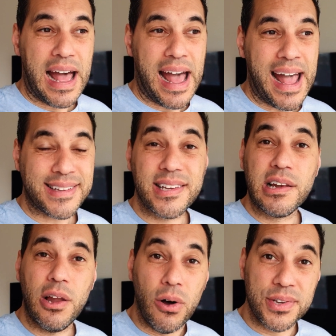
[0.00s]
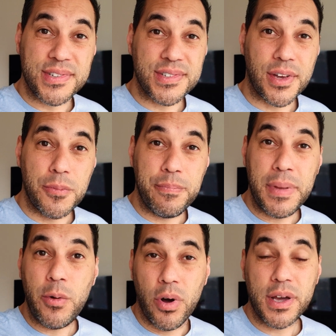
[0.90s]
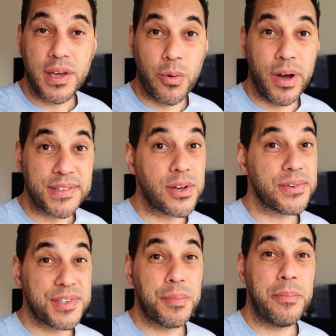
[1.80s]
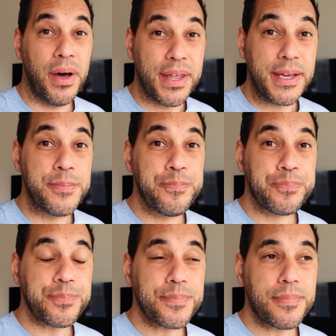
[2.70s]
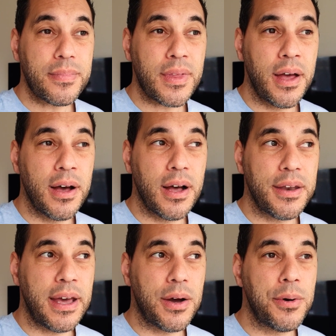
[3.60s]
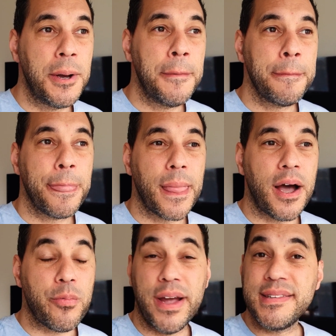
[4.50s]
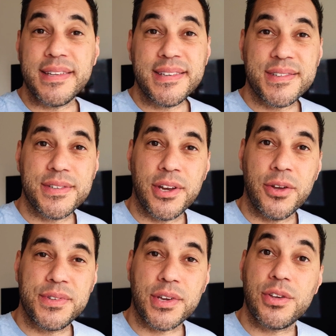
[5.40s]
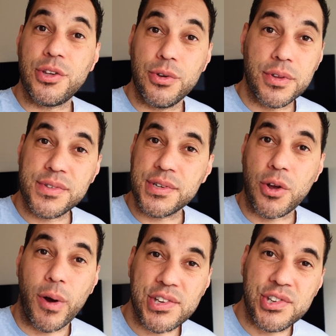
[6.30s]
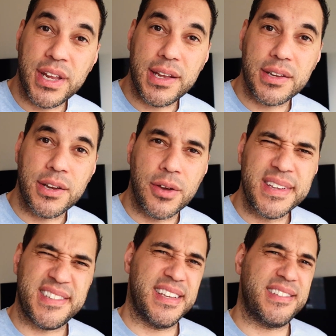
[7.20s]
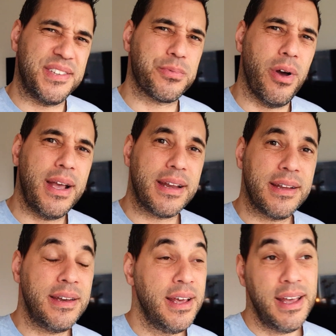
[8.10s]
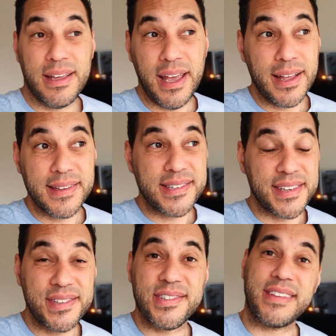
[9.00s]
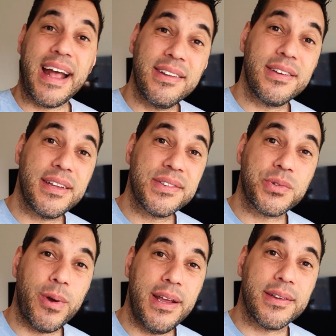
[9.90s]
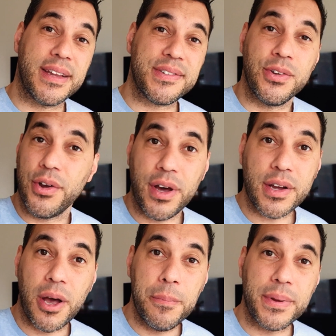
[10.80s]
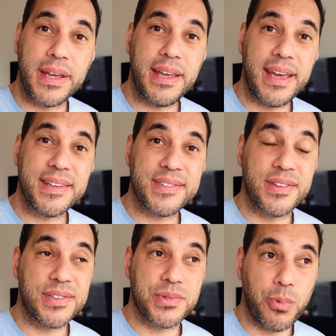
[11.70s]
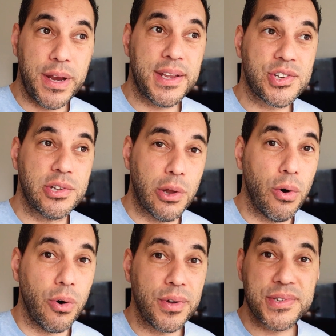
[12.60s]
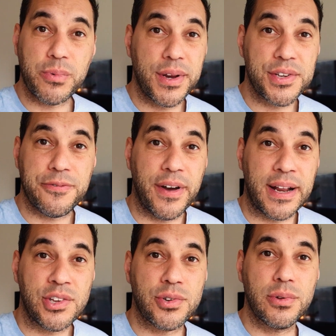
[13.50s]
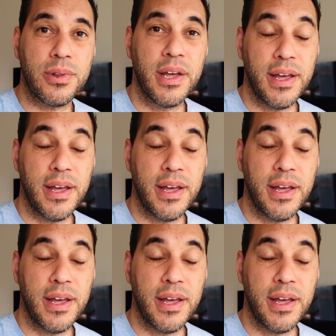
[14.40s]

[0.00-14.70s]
at a loss. So me working away is costing me money. Now, I raised this, to question it. Is this right? And yeah, this is standard in Sweden. It's not our company. It's the Swedish law, Swedish financial